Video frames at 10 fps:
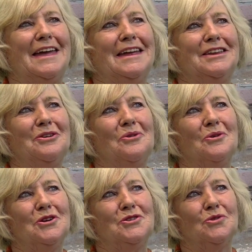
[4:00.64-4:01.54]

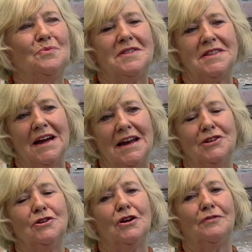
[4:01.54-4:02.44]
No, you don't miss the
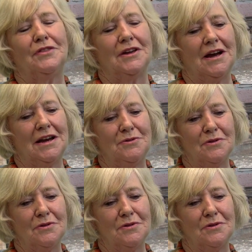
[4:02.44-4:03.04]
island. You loved the island.